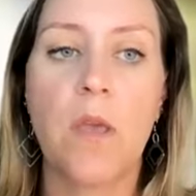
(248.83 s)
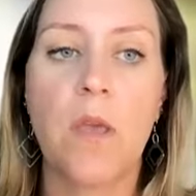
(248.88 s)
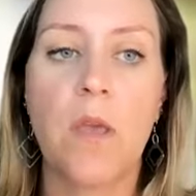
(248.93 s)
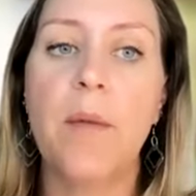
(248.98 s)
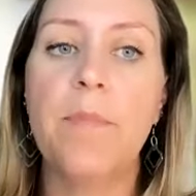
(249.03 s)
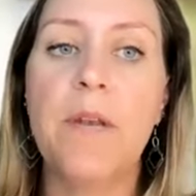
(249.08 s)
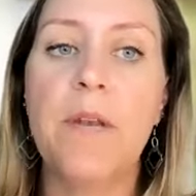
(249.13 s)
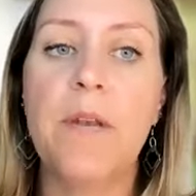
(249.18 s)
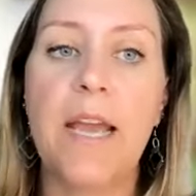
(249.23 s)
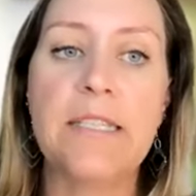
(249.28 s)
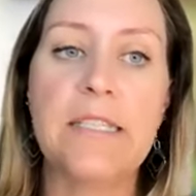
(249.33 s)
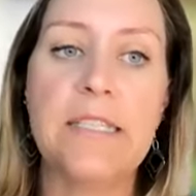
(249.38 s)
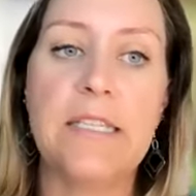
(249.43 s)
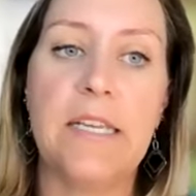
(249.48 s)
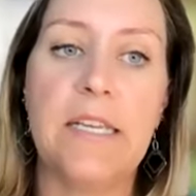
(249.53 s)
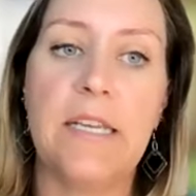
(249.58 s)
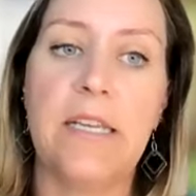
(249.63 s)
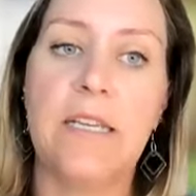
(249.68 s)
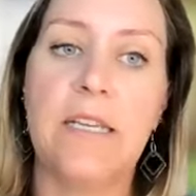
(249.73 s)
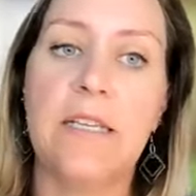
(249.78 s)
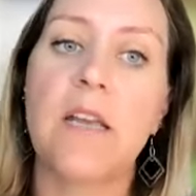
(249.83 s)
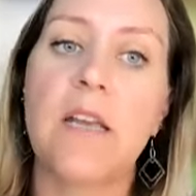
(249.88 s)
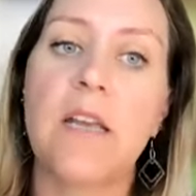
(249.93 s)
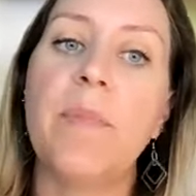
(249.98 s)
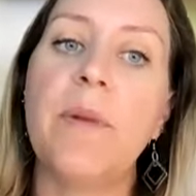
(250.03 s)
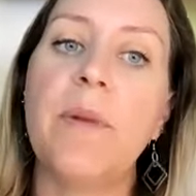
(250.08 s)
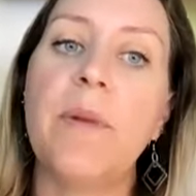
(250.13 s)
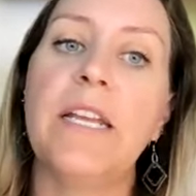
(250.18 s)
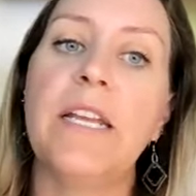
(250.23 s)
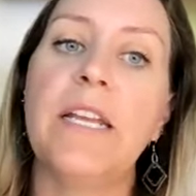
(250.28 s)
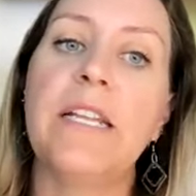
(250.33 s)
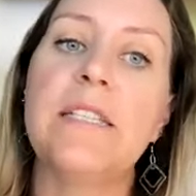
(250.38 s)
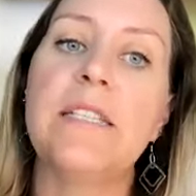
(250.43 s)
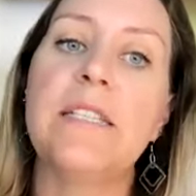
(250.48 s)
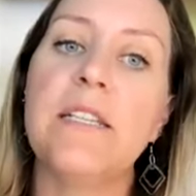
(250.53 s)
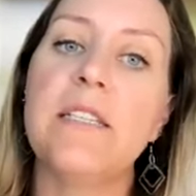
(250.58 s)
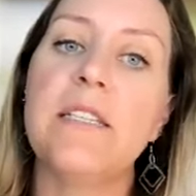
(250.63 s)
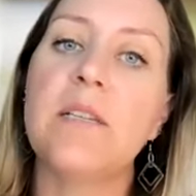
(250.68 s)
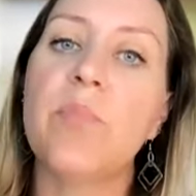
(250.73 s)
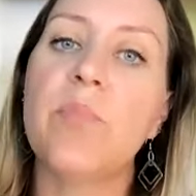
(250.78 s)
Up next is company
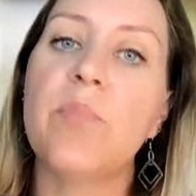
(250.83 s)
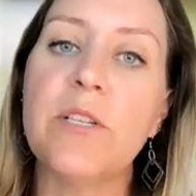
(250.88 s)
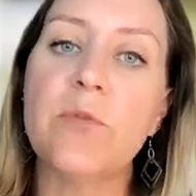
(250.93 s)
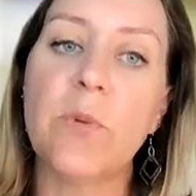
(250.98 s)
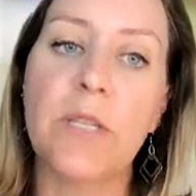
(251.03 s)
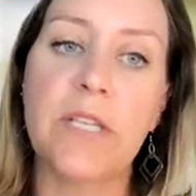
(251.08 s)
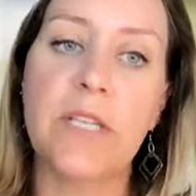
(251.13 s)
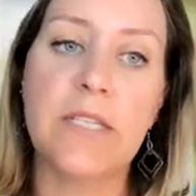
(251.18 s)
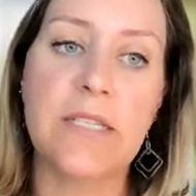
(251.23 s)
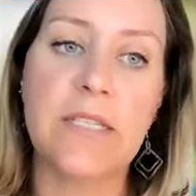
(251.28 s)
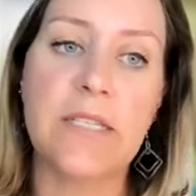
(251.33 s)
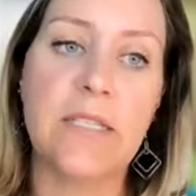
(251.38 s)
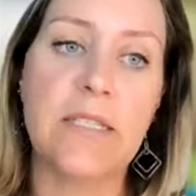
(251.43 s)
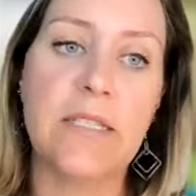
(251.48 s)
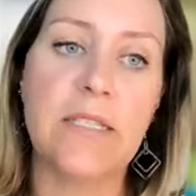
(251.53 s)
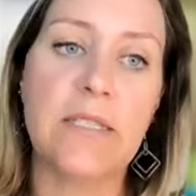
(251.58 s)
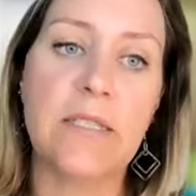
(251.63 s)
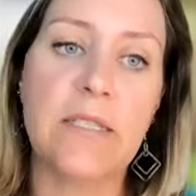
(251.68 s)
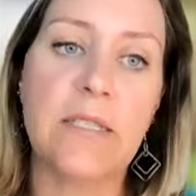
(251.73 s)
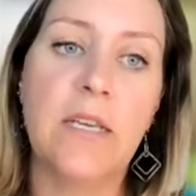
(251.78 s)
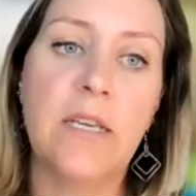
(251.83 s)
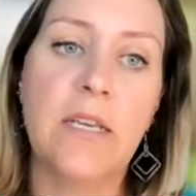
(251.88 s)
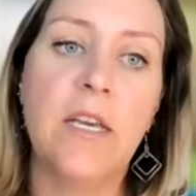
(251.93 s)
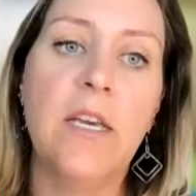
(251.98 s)
insights and press releases.